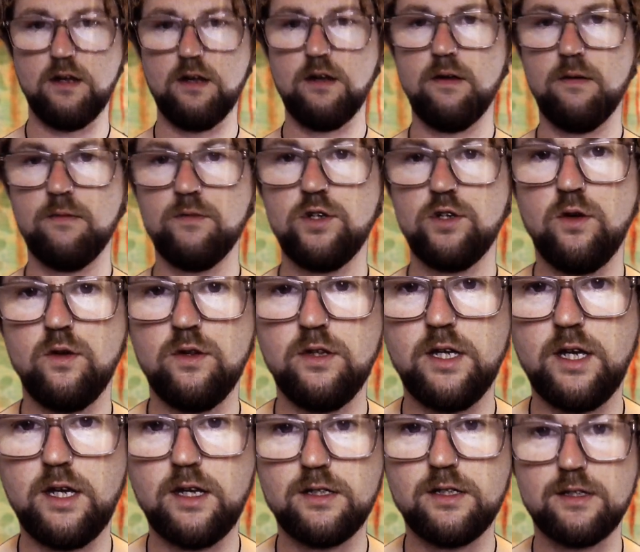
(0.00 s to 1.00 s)
I'm doing
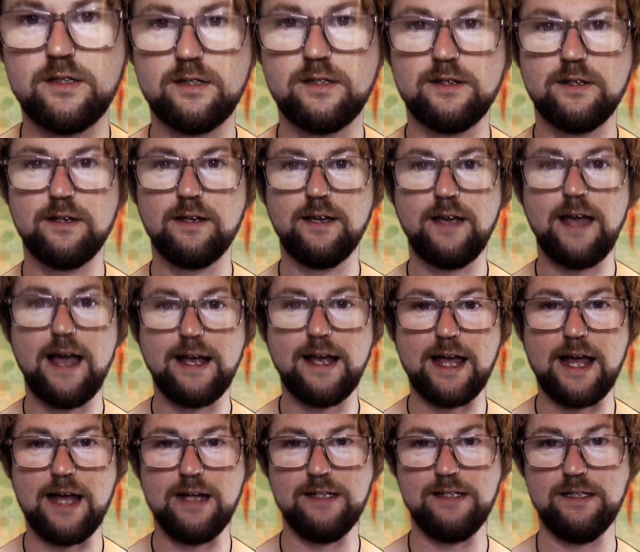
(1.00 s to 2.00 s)
this
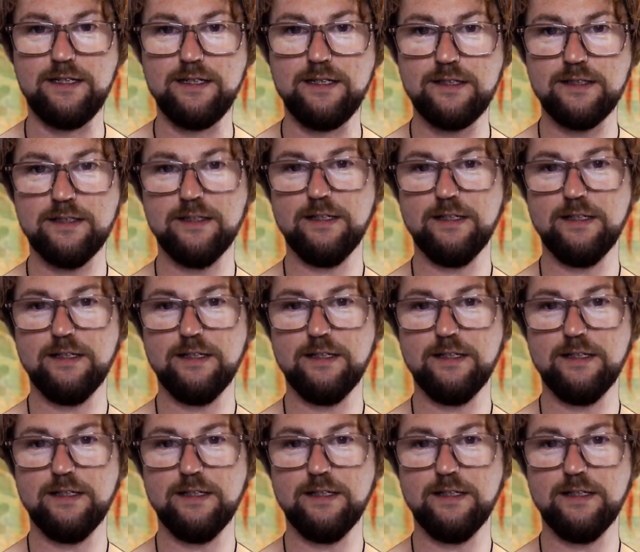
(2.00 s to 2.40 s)
cack-handed.